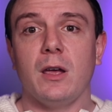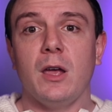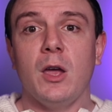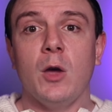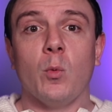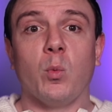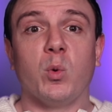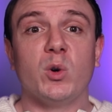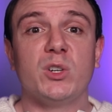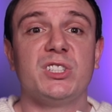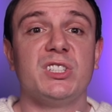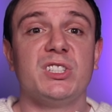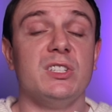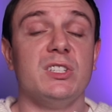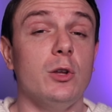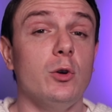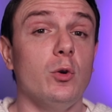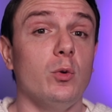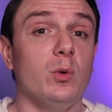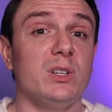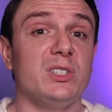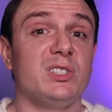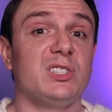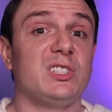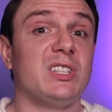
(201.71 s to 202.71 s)
What's new
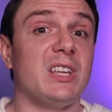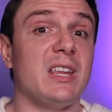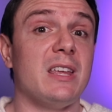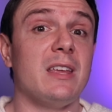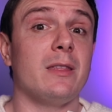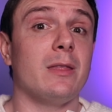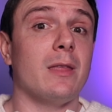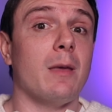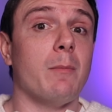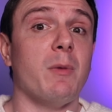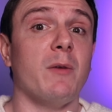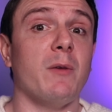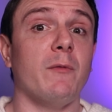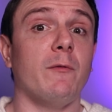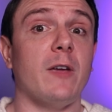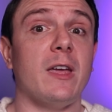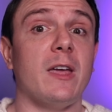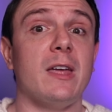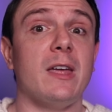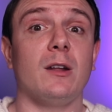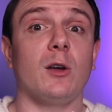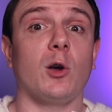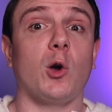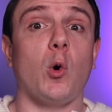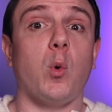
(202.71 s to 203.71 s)
is seeing them invade
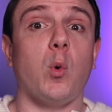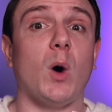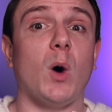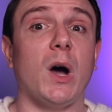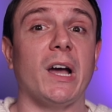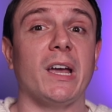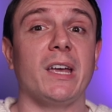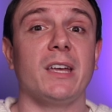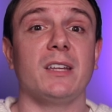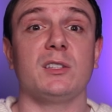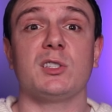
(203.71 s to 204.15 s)
a quiet,